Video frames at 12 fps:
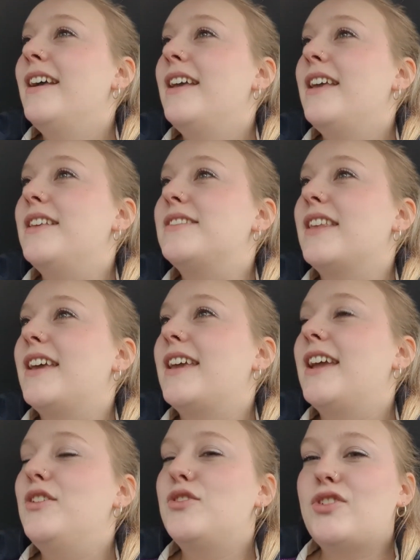He's like,
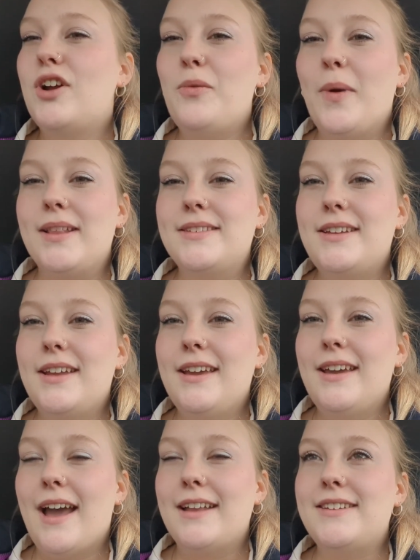can you start
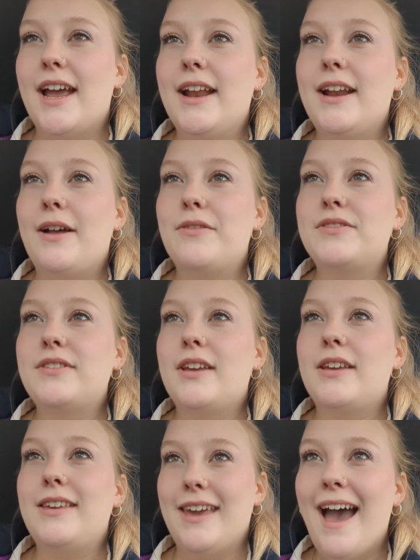Wednesday at 10? And I was
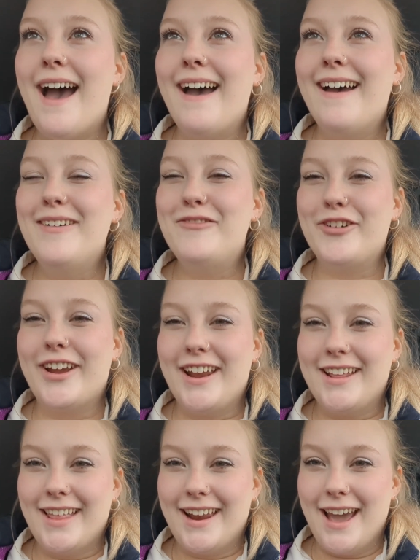like, yeah,
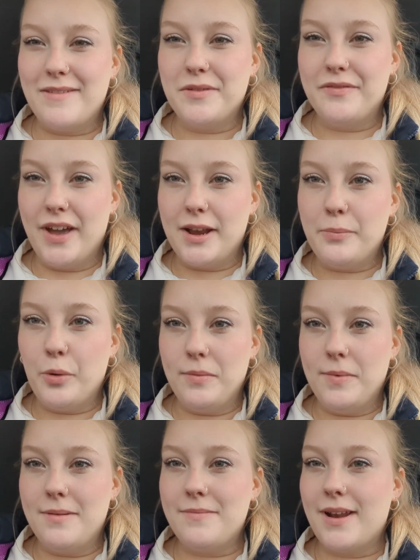forgetting that I have a vet
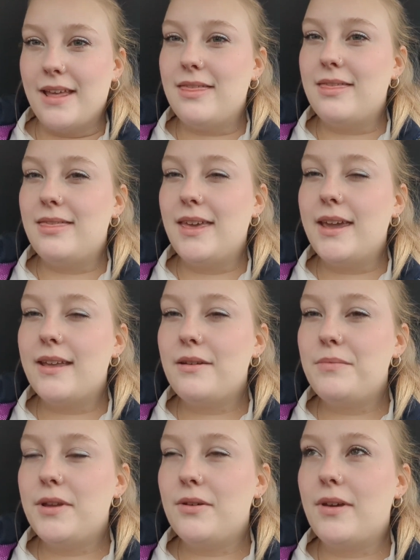appointment, but I think it'll
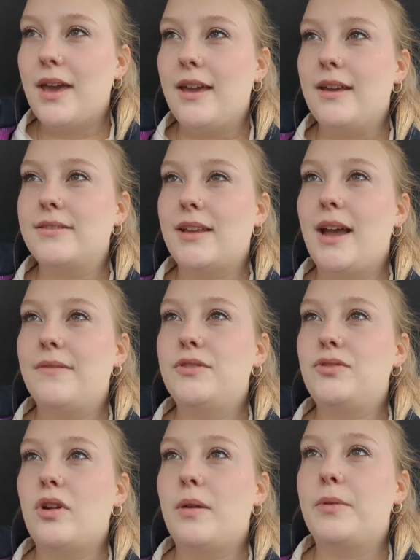be okay because I have to
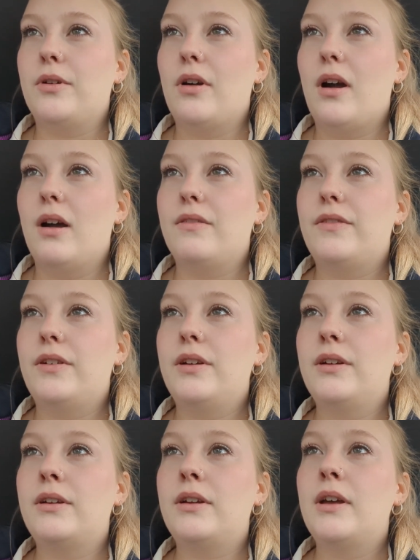drop her off
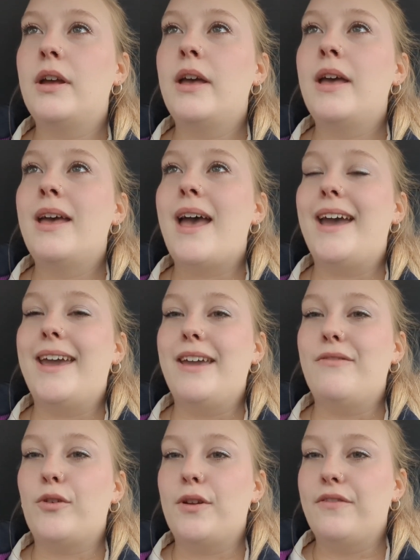at
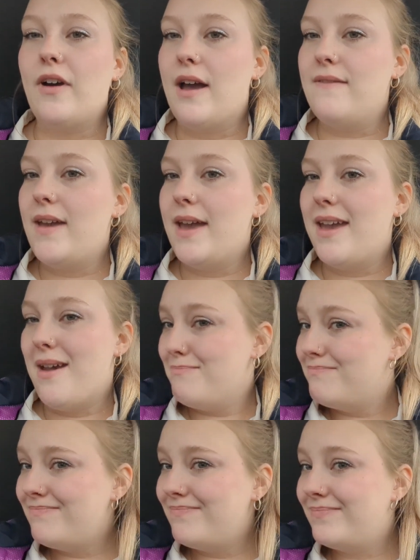8.45 a.m.
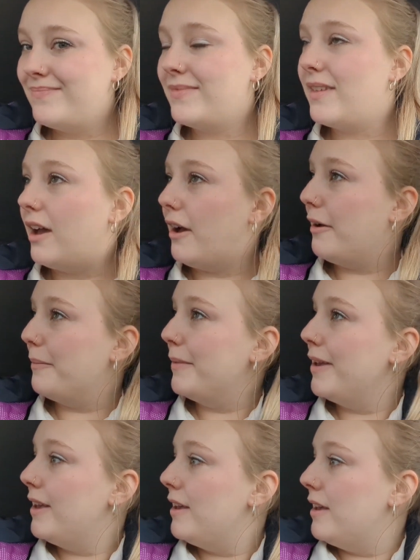Um,
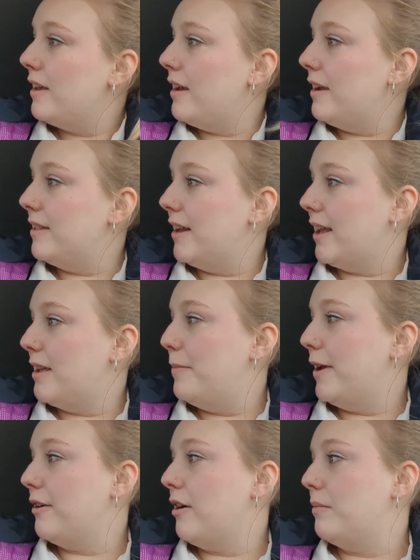and then I can
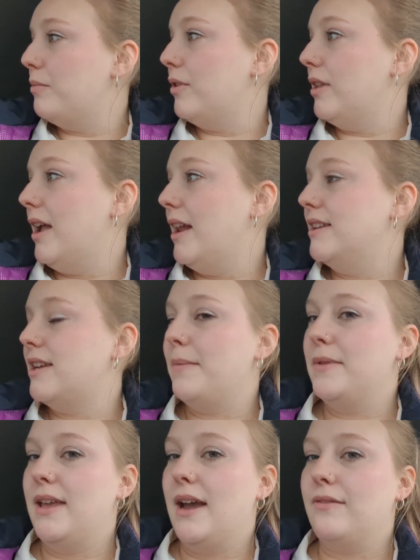pick her up really anytime
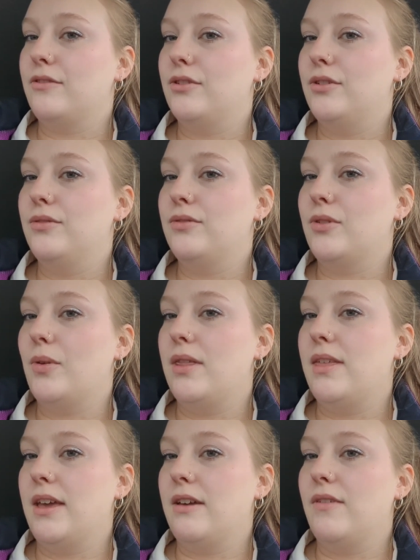in the afternoon. So I
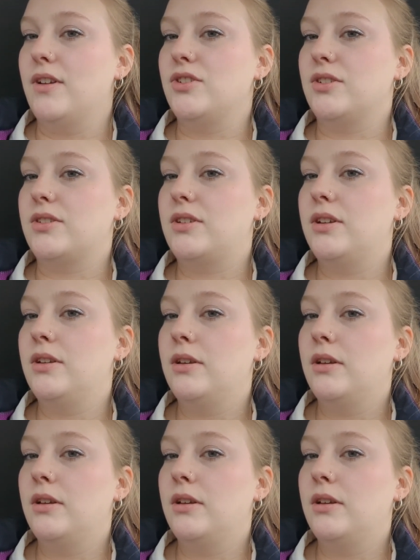think if I just